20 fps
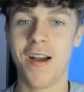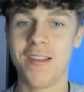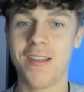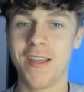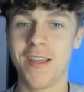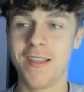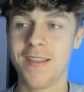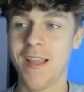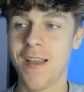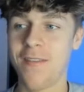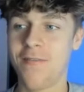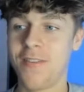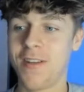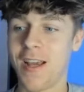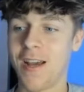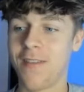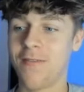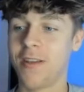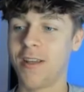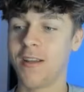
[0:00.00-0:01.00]
I think definitely
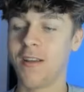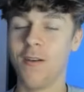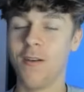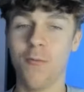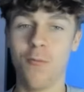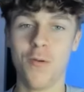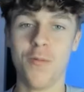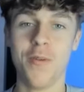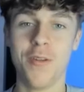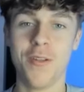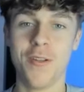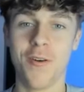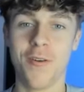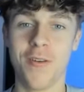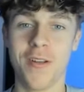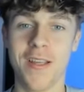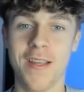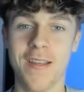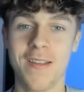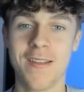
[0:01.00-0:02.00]
having a woman
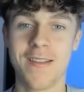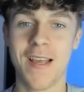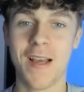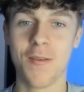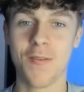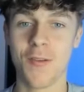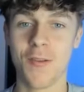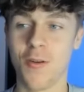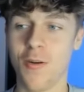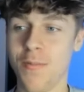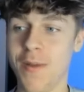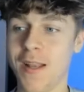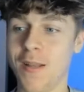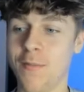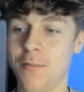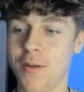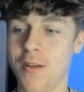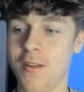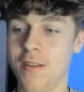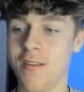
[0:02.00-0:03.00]
on it sounds a lot better
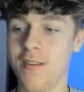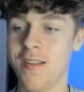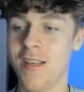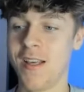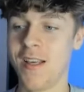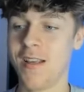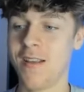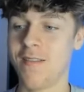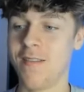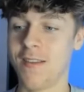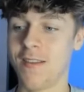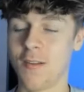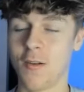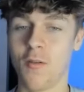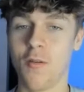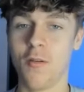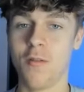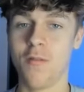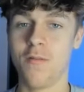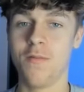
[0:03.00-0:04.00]
because there's a
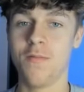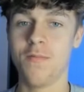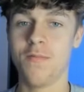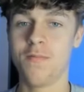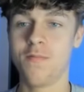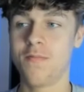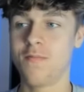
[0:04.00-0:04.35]
lot of,